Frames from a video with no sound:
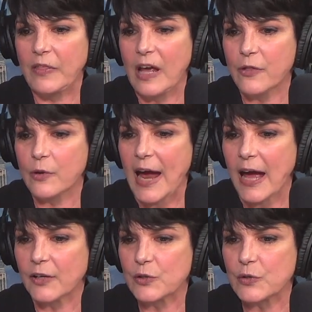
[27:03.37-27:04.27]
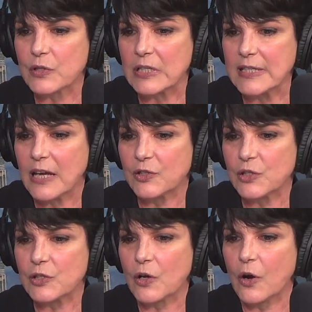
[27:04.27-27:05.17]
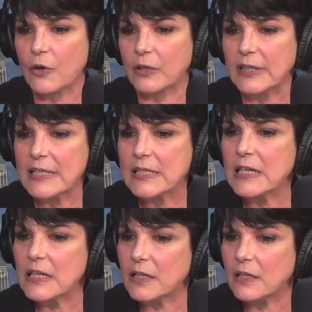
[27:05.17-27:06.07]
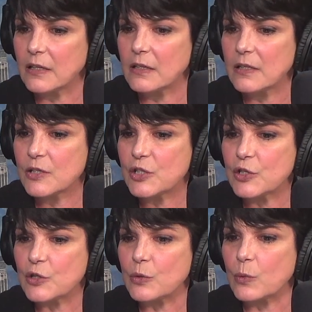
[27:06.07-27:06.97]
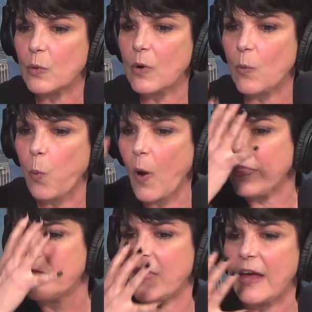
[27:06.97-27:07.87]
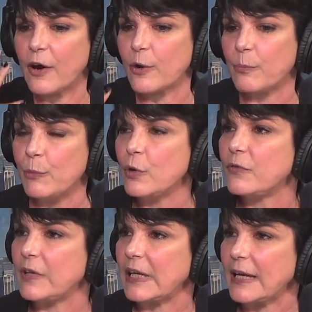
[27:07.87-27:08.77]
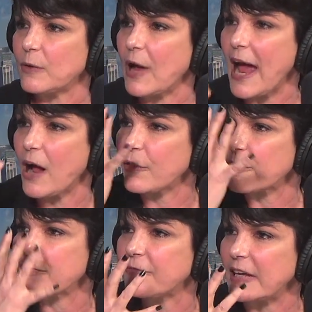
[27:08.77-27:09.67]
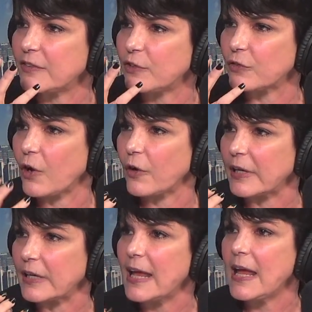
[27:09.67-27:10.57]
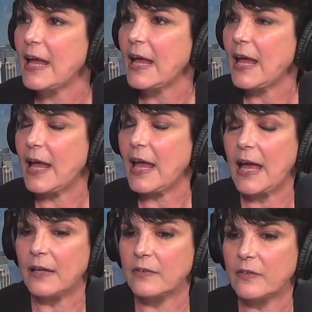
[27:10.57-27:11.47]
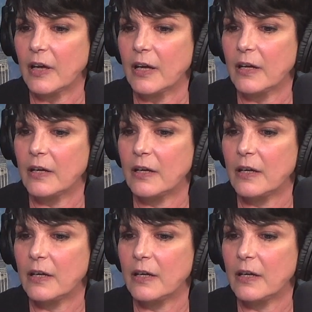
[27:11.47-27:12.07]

other actor's intentions are, listening to what they're moving and how their faces are. And I